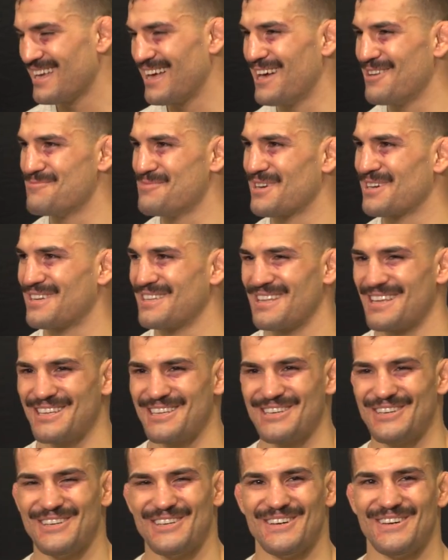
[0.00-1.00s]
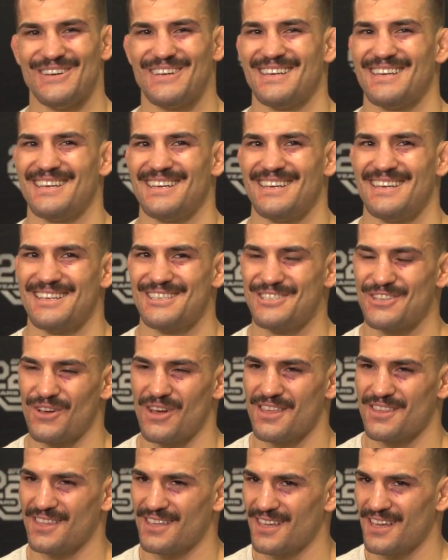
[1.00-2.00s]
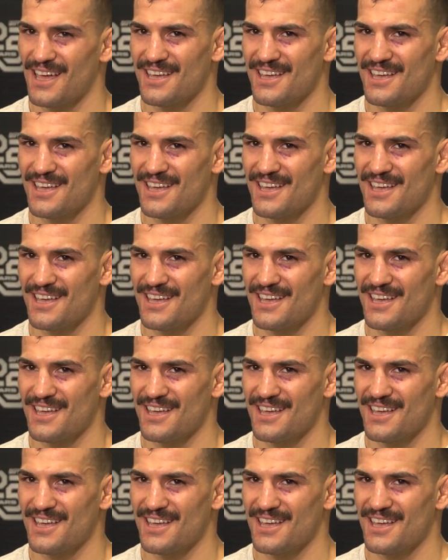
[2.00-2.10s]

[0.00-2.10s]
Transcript: I'm bigger than you. So I think